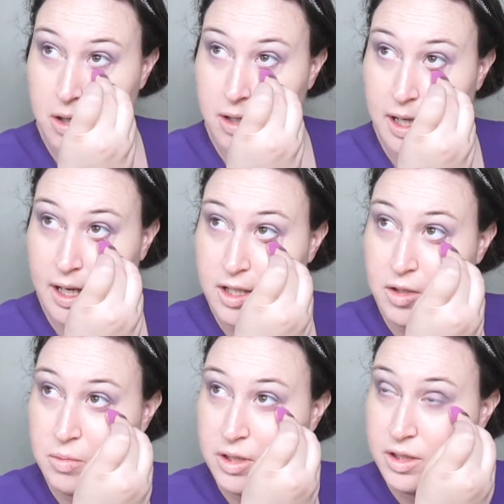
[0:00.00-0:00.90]
and I don't
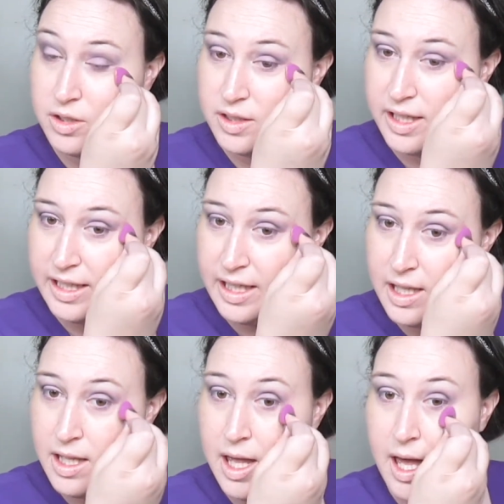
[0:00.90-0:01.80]
want to look like
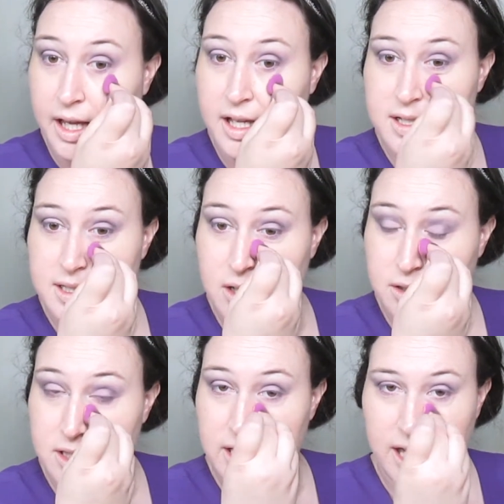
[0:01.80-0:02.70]
I got sucked
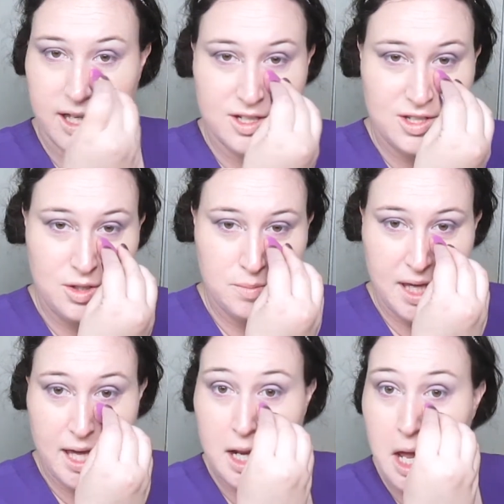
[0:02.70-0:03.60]
in the eye too
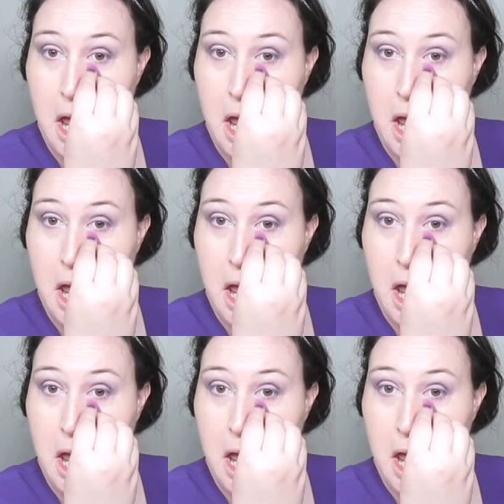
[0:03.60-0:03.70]
bad.